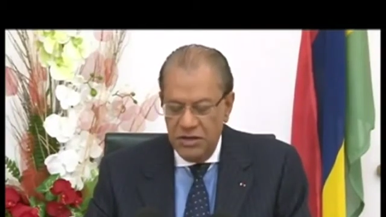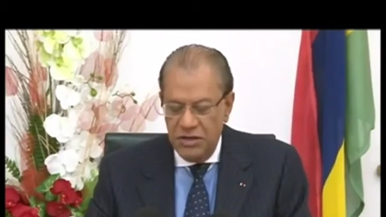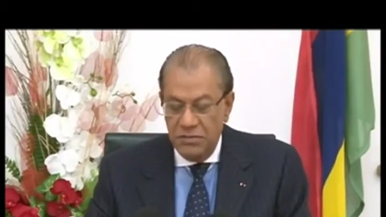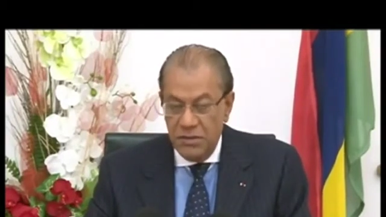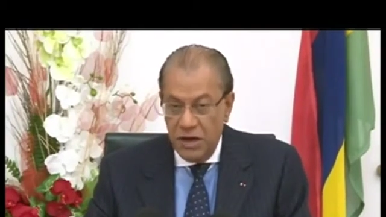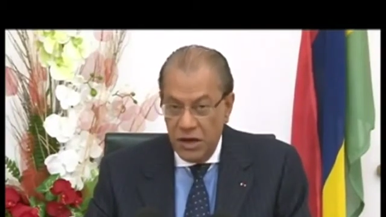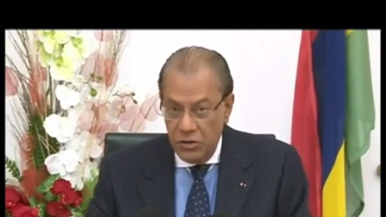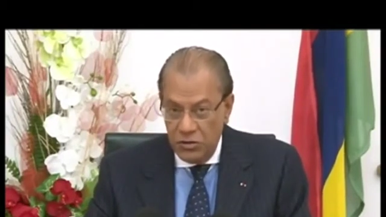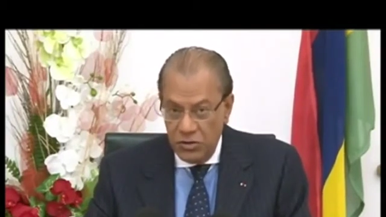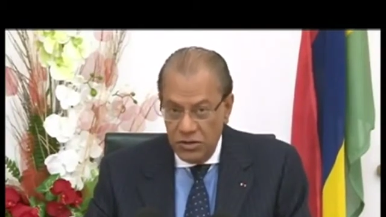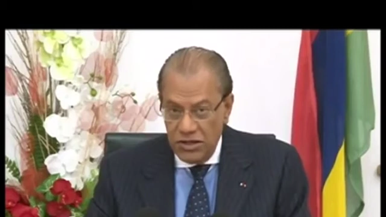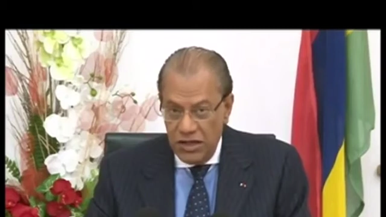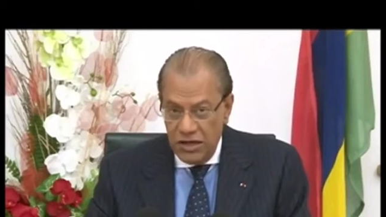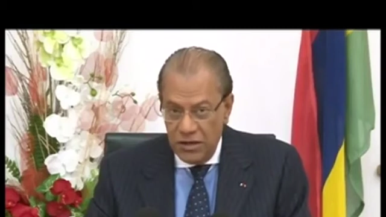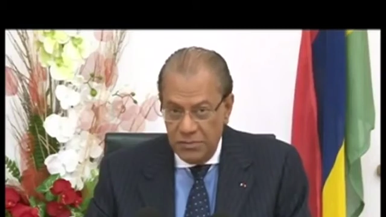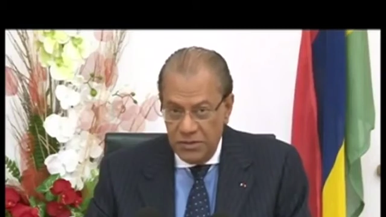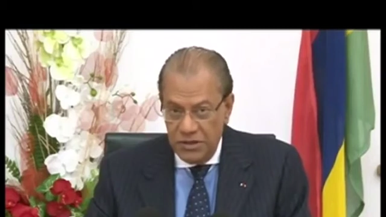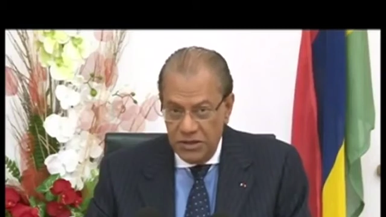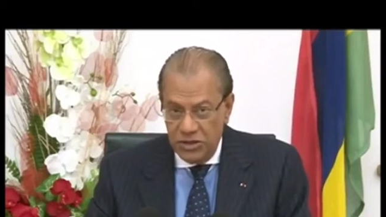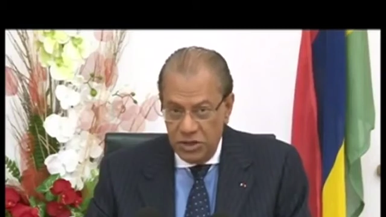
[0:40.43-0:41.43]
in my own
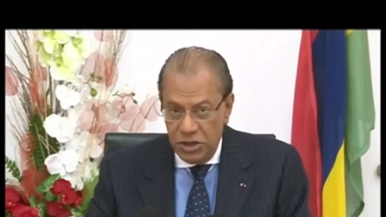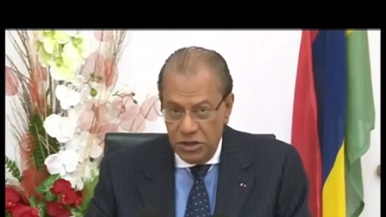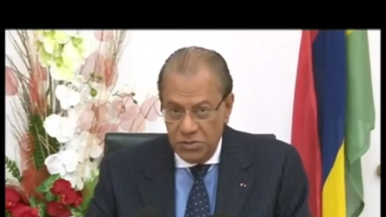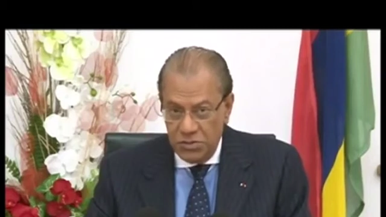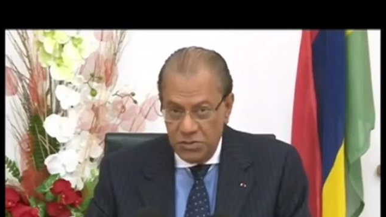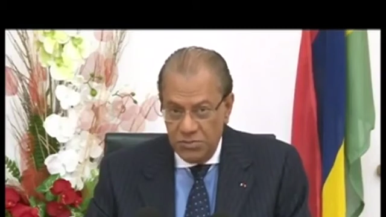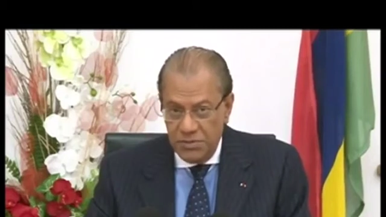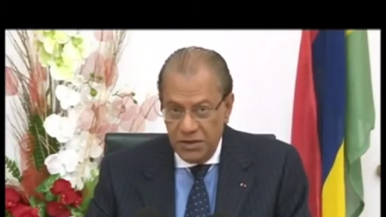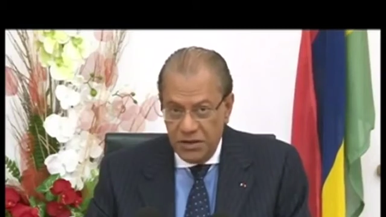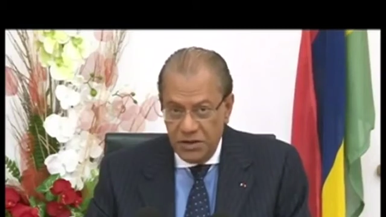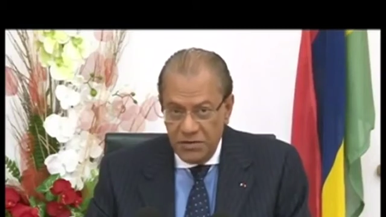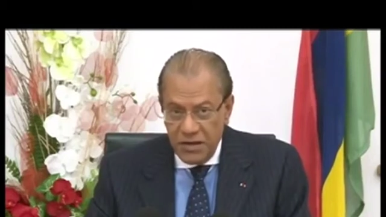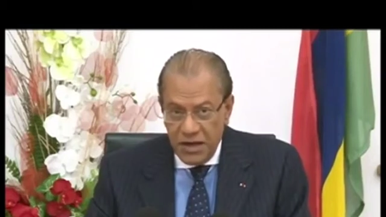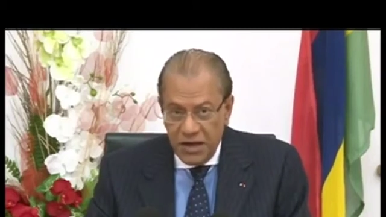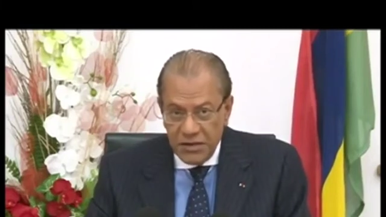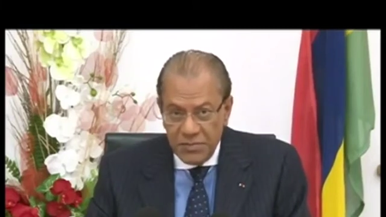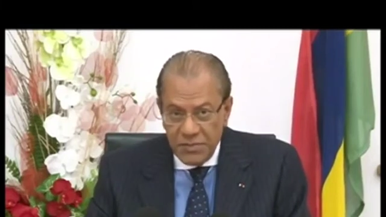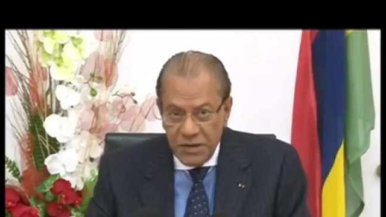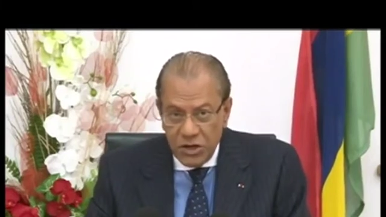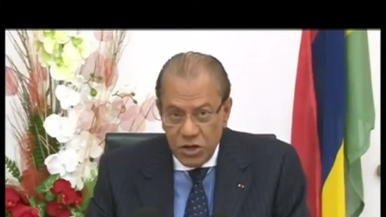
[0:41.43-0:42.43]
deliberate judgment, because
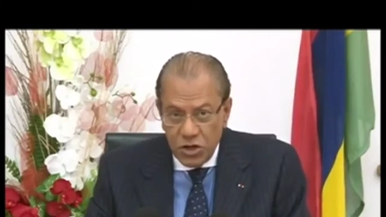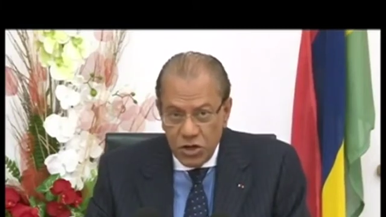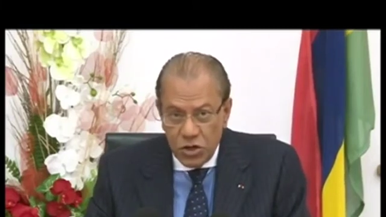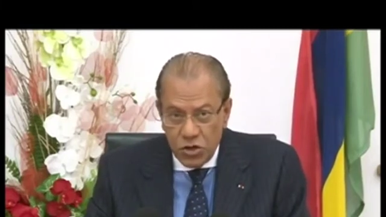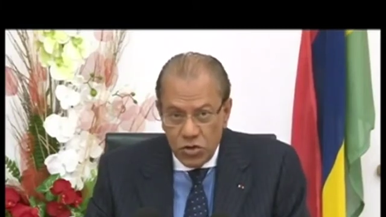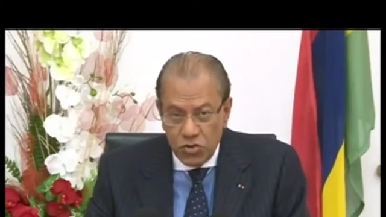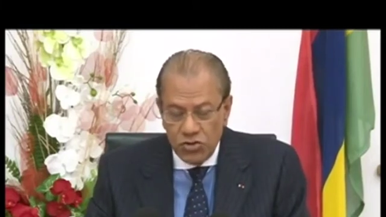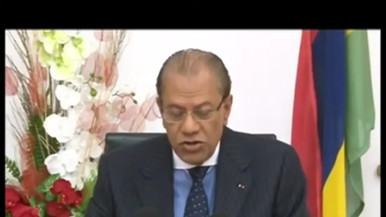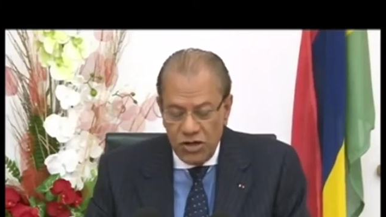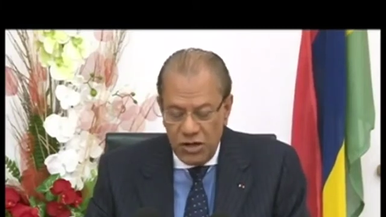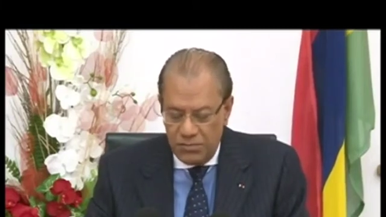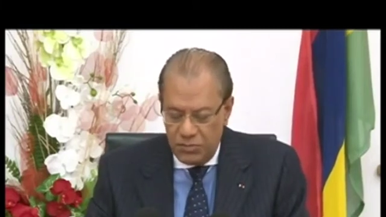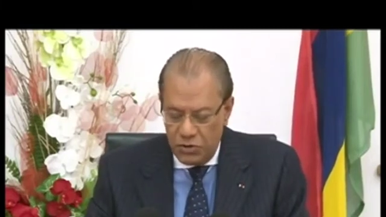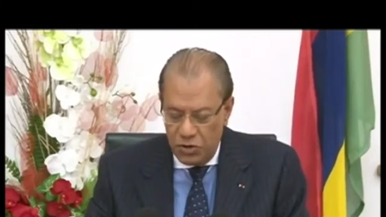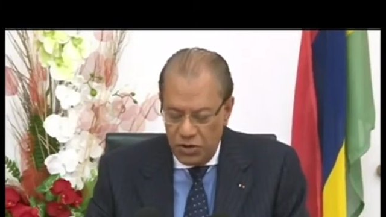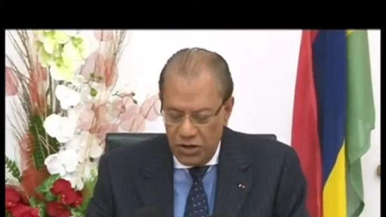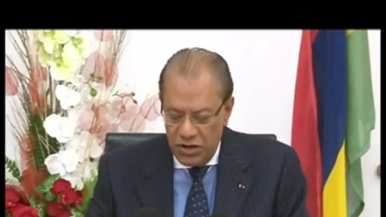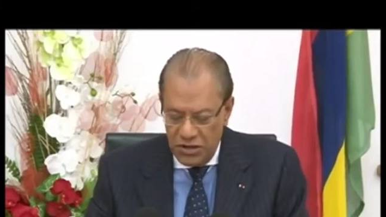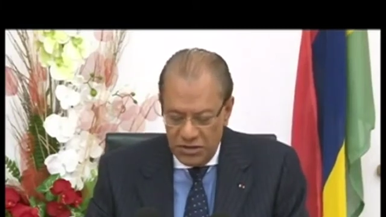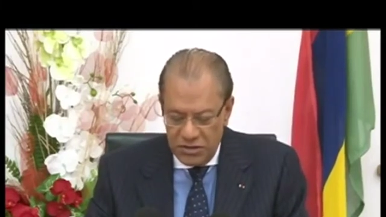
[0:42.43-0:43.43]
there has been no real
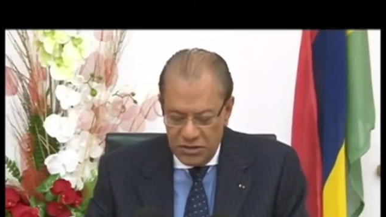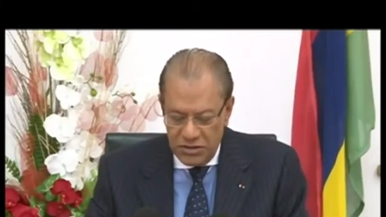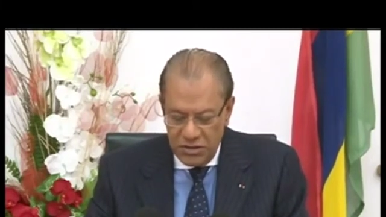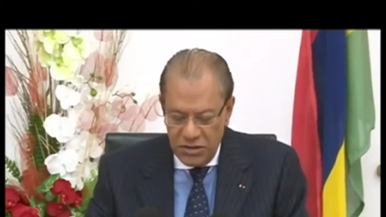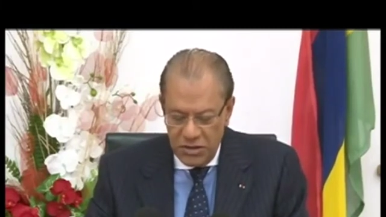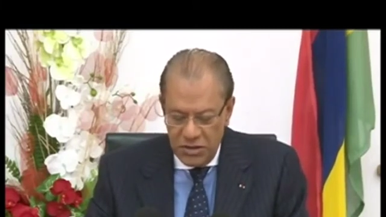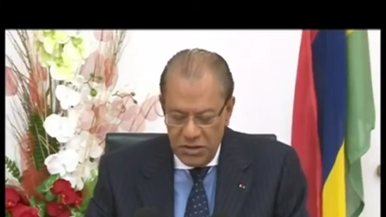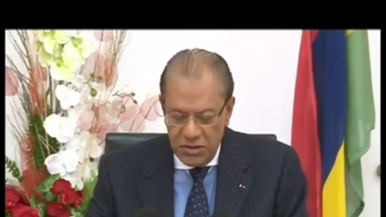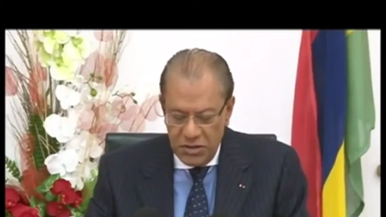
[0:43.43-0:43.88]
progress